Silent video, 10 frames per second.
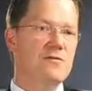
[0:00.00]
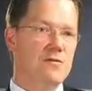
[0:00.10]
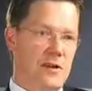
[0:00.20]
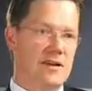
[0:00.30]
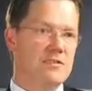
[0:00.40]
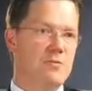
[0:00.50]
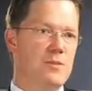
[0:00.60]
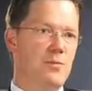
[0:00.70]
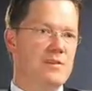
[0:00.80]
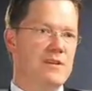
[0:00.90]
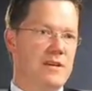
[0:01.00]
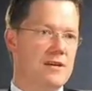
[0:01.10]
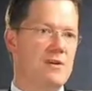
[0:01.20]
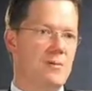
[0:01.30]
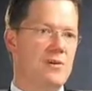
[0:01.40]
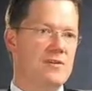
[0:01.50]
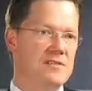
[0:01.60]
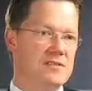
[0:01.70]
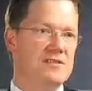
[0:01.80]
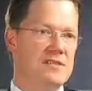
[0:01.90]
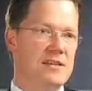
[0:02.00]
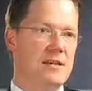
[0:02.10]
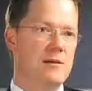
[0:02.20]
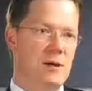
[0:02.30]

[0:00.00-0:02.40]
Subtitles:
for less, but what they end up with is a team